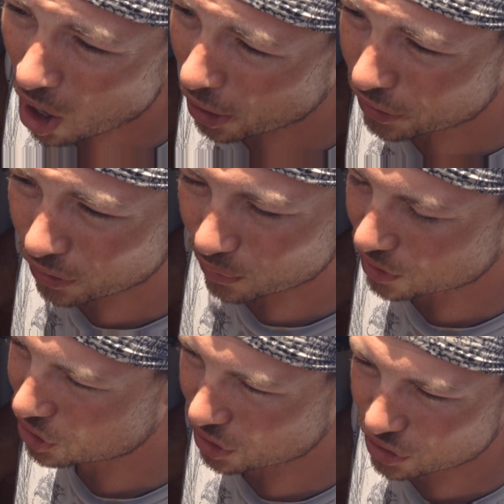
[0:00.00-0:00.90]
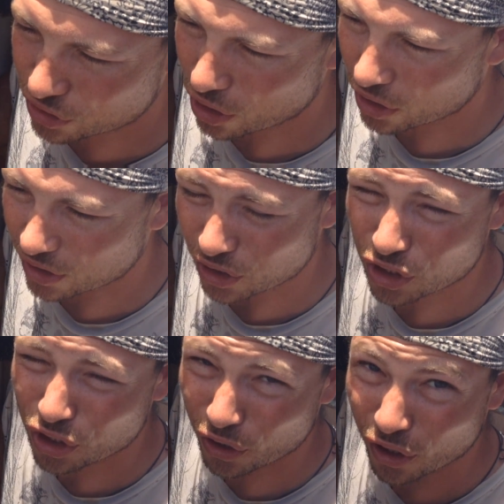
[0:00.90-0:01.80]
hardener was just starting to
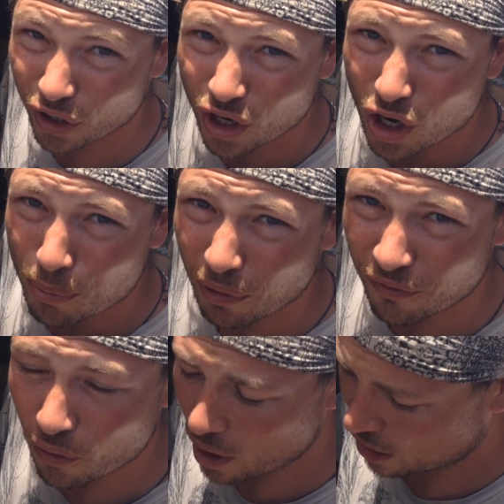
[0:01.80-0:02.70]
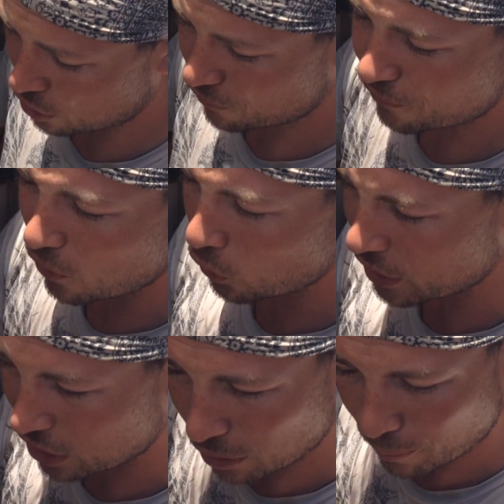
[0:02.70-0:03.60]
cure before I could
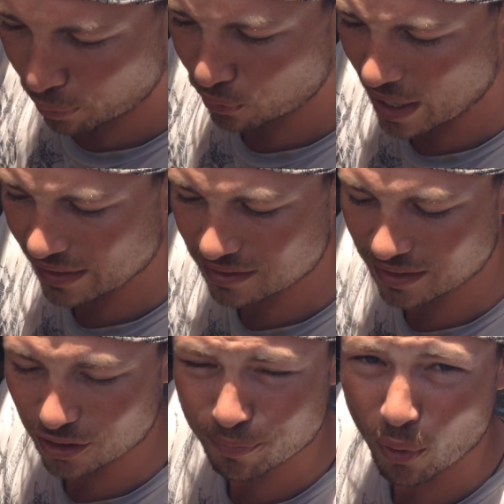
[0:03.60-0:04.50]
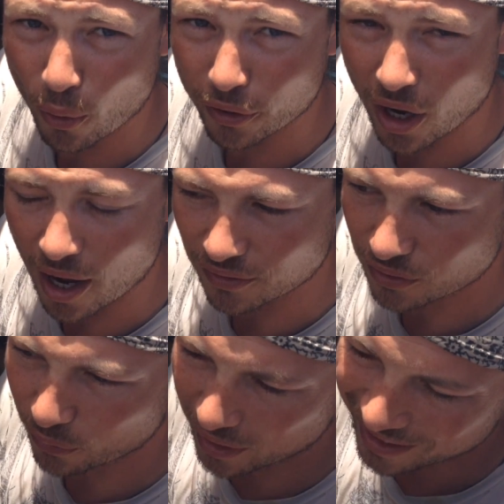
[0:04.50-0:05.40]
fully compress this board
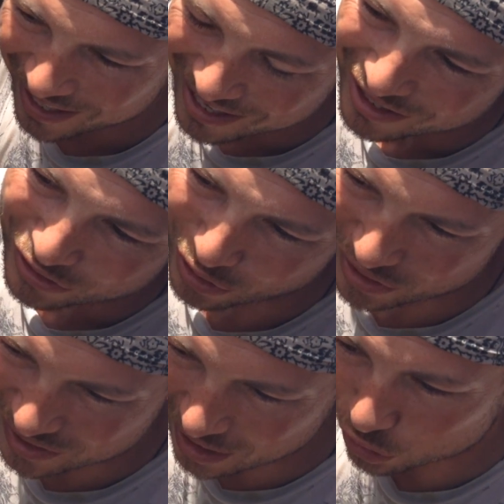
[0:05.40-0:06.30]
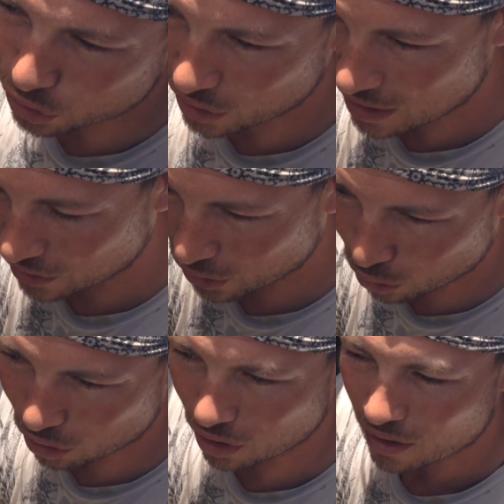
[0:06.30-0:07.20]
onto it. So essentially
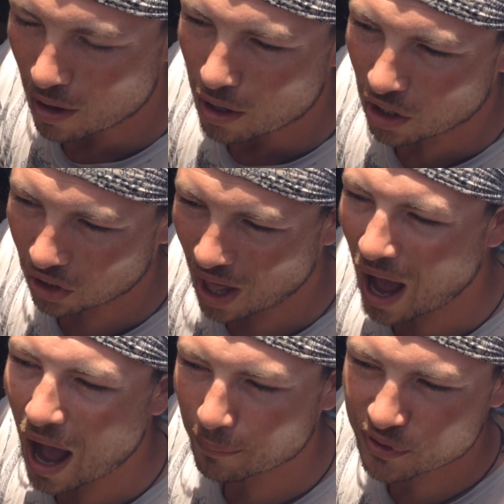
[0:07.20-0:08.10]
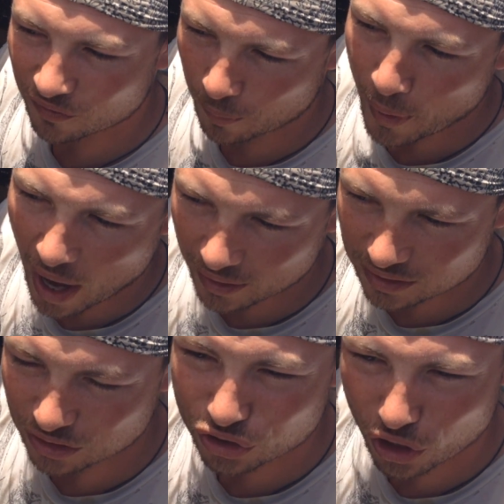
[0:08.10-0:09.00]
little globs of
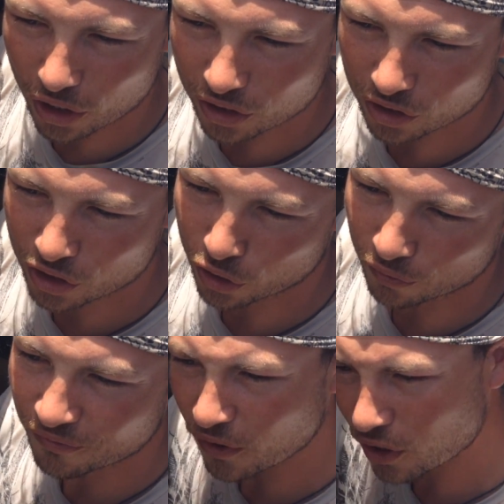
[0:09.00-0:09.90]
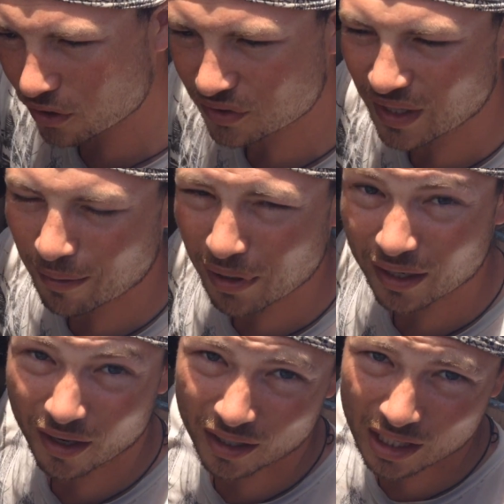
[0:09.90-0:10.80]
epoxy started to cure first and that
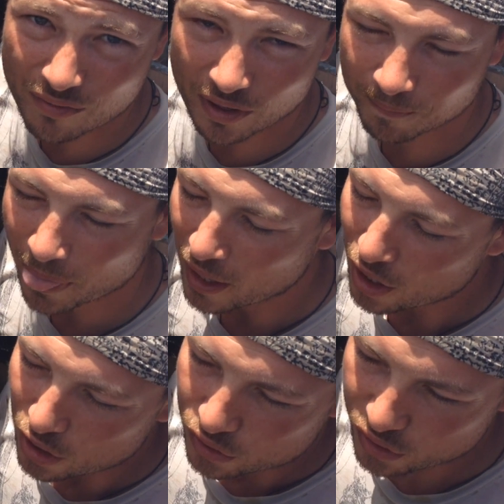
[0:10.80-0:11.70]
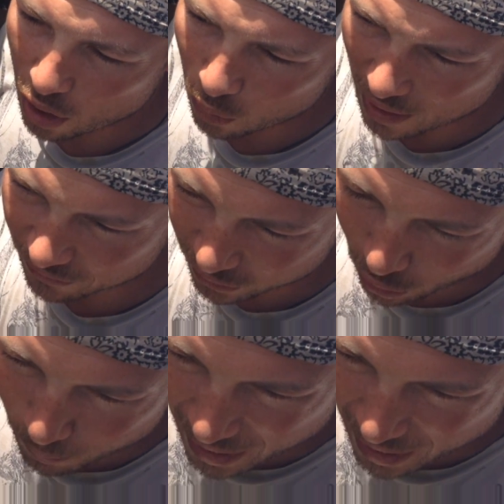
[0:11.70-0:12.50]
made it uneven. So we'll have to go